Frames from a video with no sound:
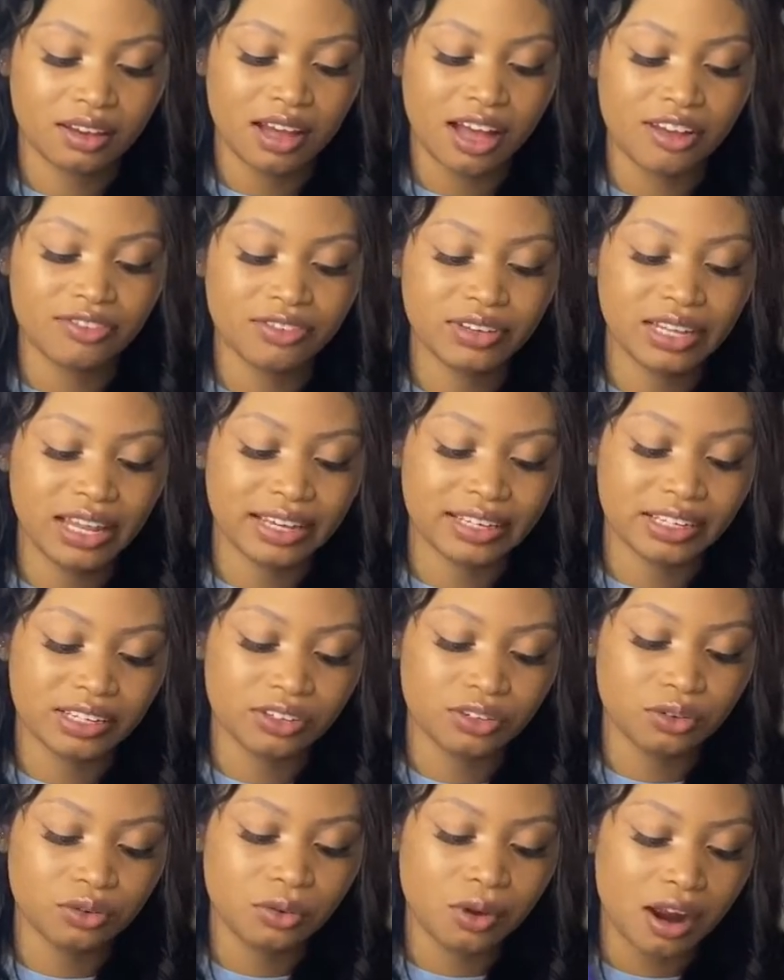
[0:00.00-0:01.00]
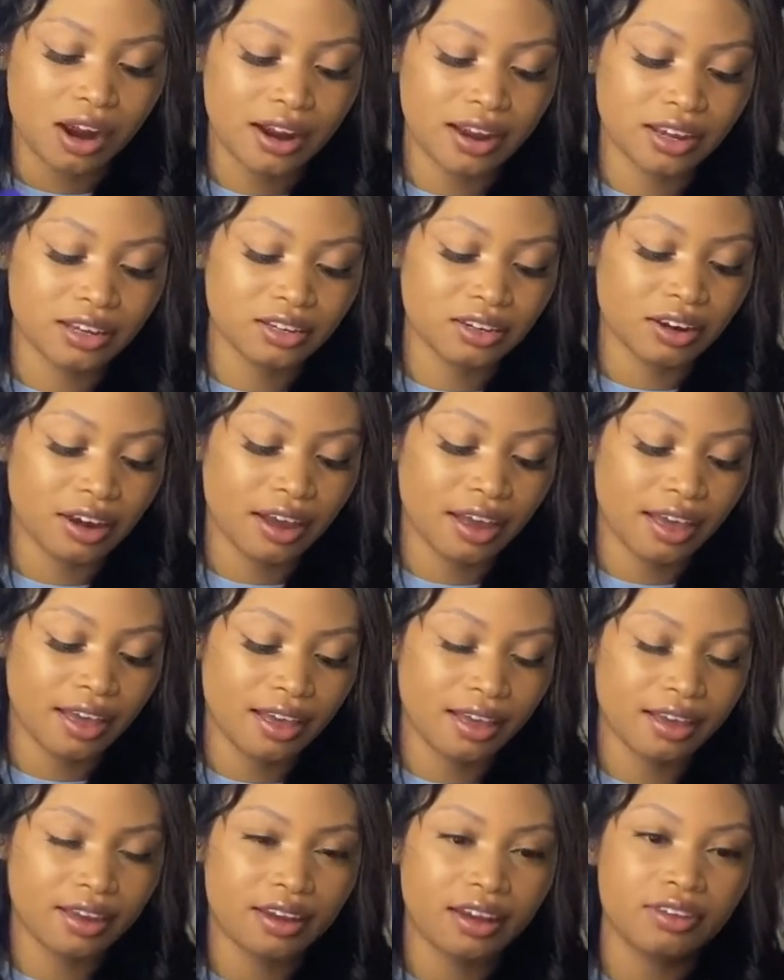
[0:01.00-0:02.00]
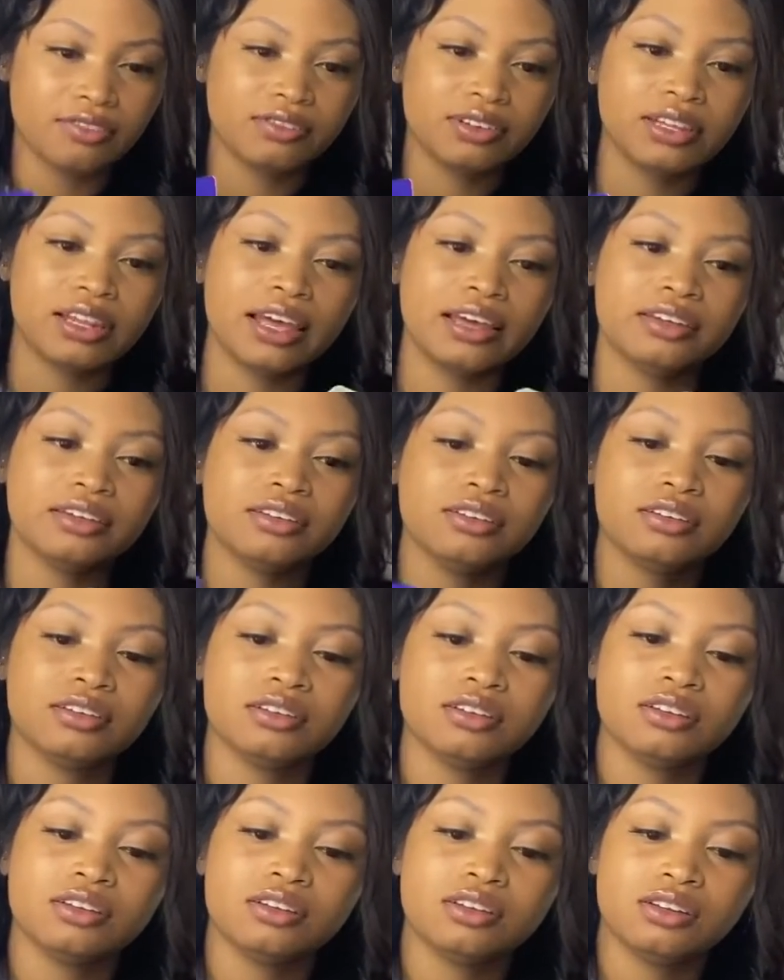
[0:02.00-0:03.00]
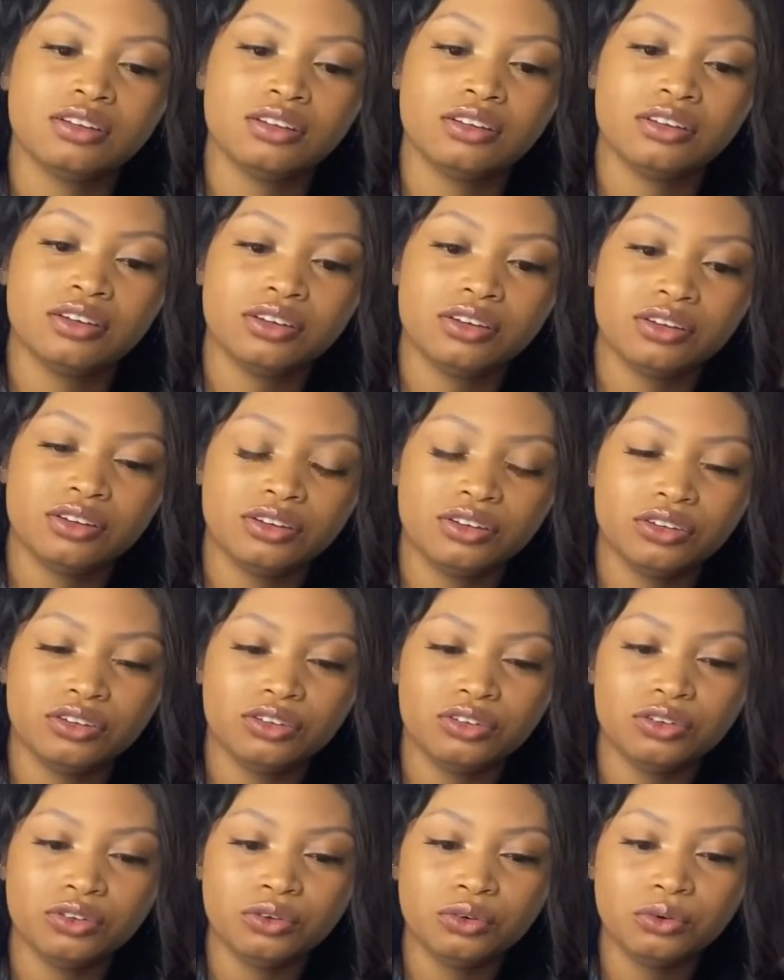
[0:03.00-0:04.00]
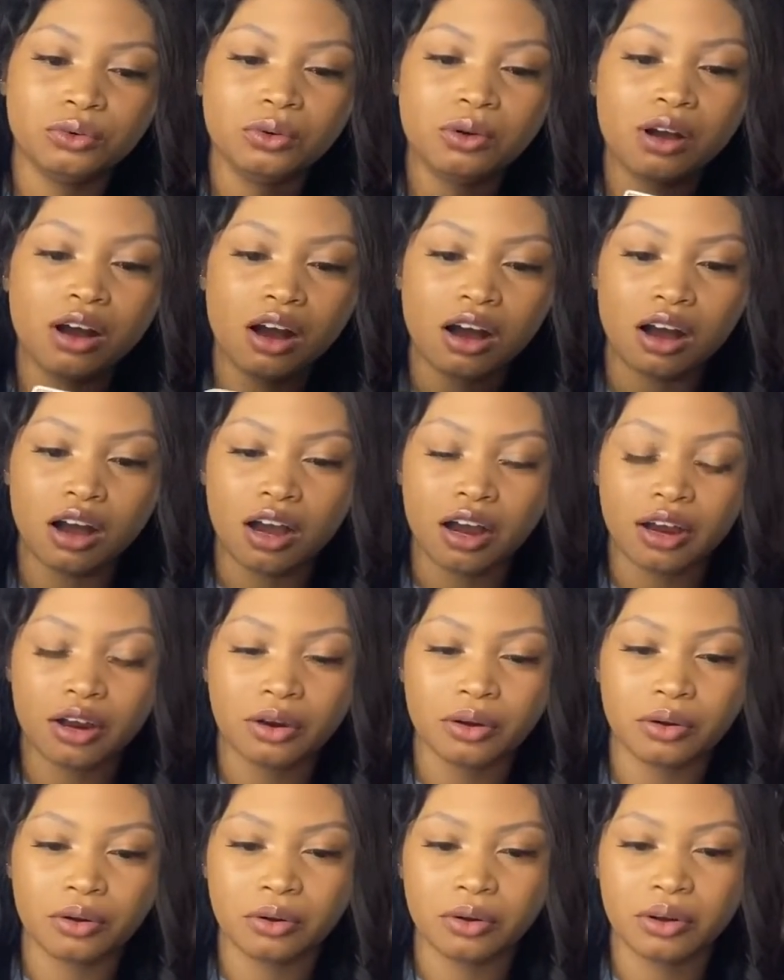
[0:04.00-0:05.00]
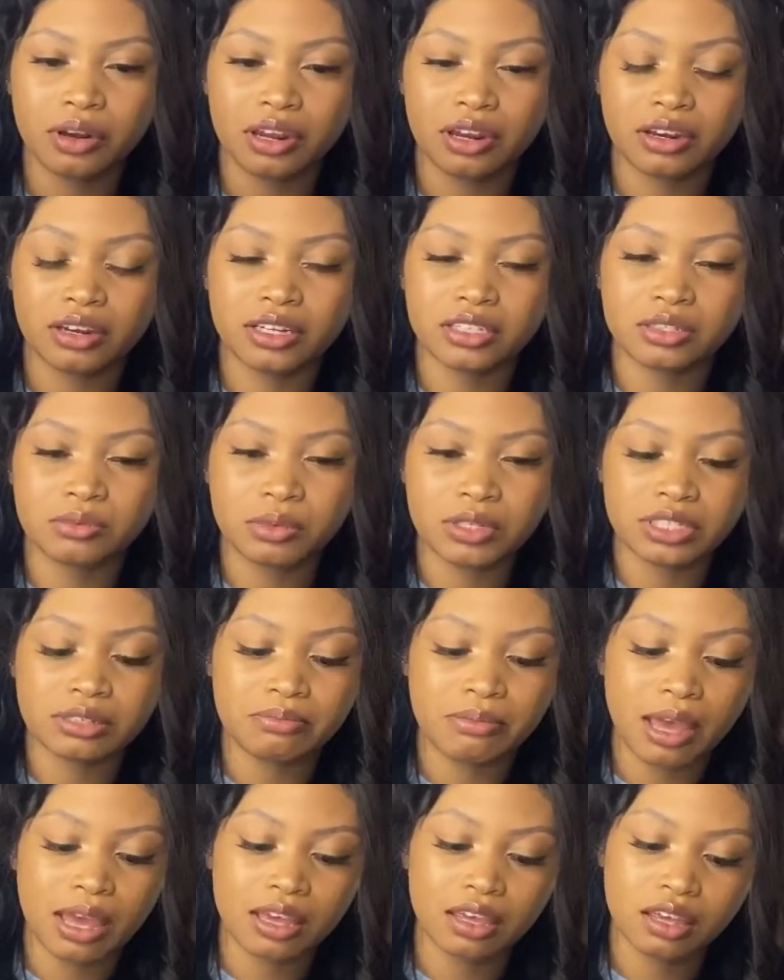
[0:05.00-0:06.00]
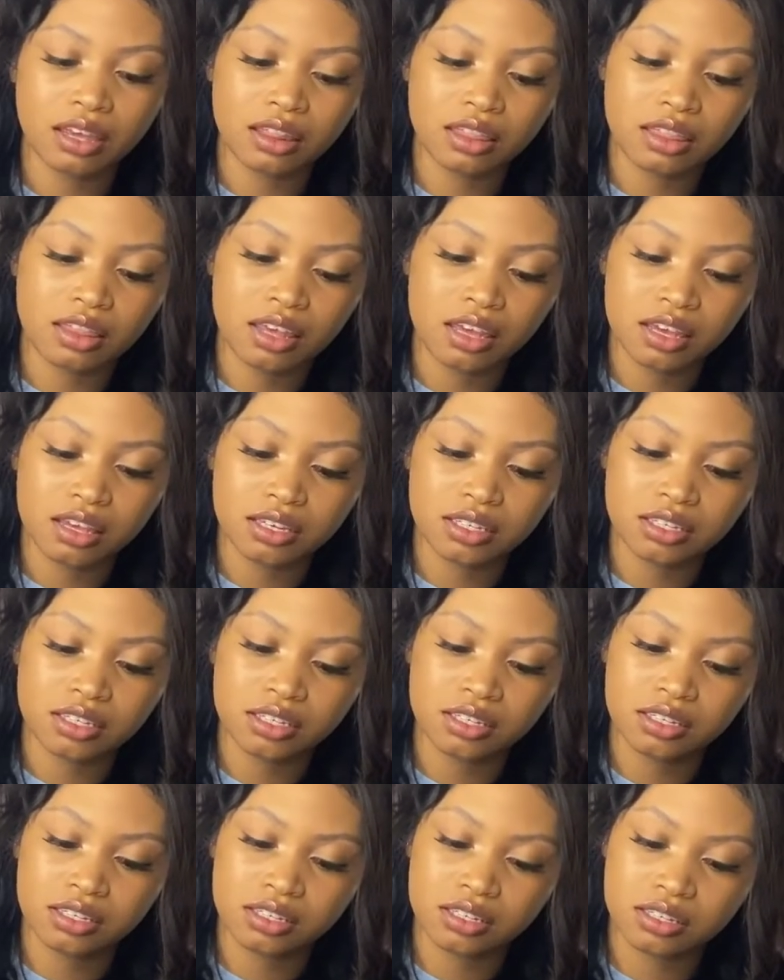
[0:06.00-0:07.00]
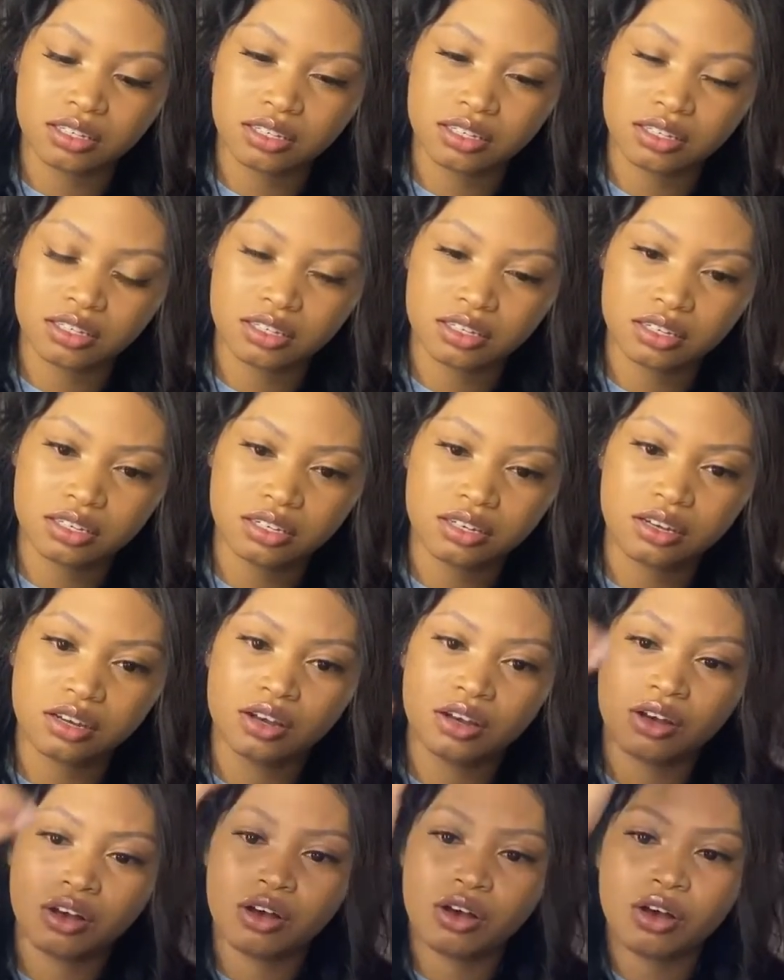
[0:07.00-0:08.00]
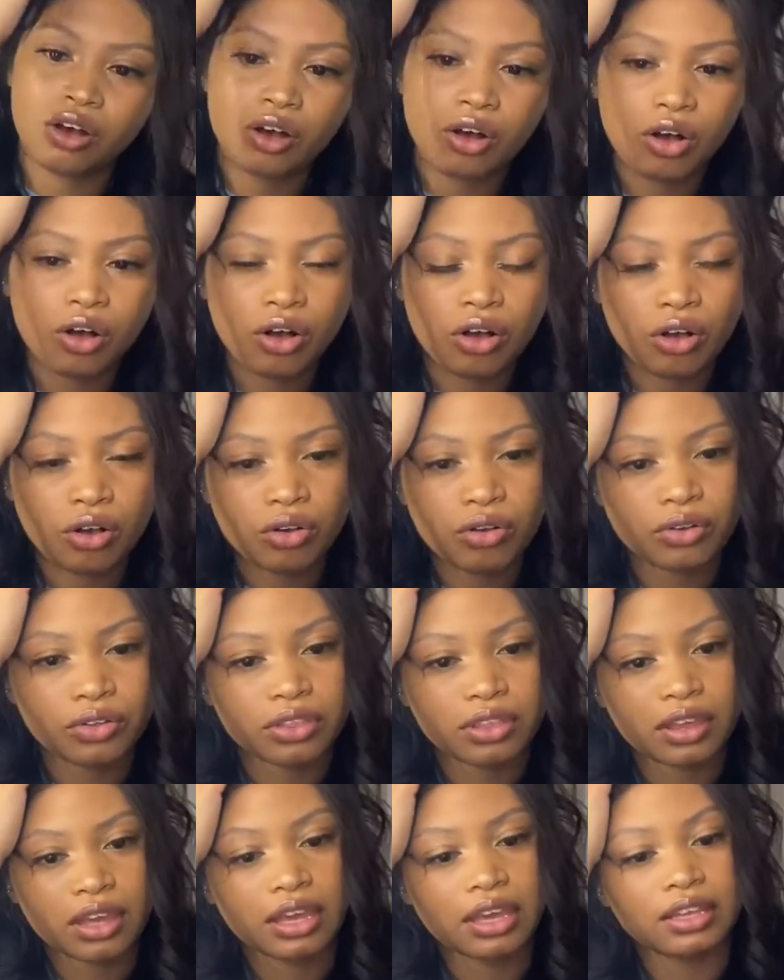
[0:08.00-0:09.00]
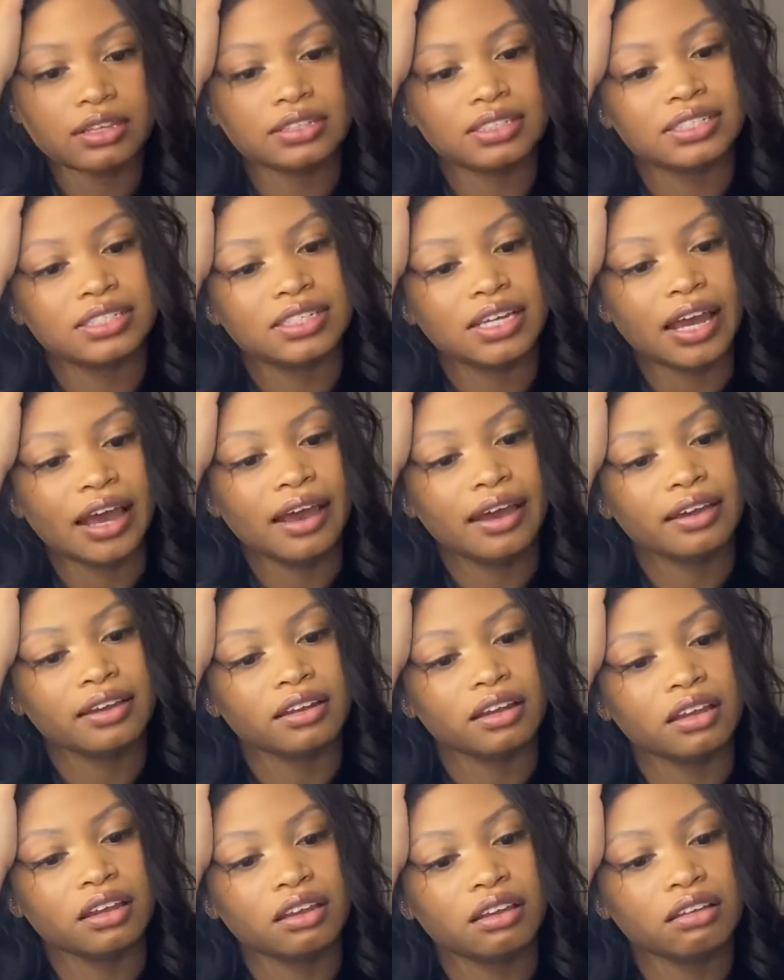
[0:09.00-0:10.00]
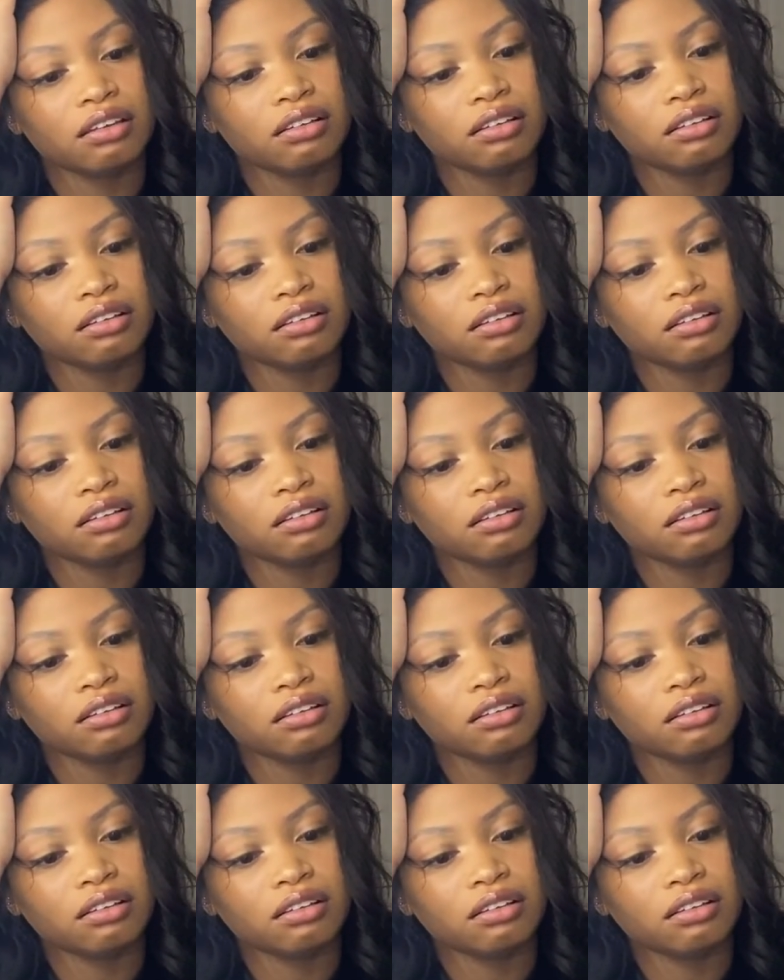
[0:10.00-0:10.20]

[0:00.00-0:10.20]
I feel like you are in your head. I feel like you are, Aries, what's making this whole thing stagnant.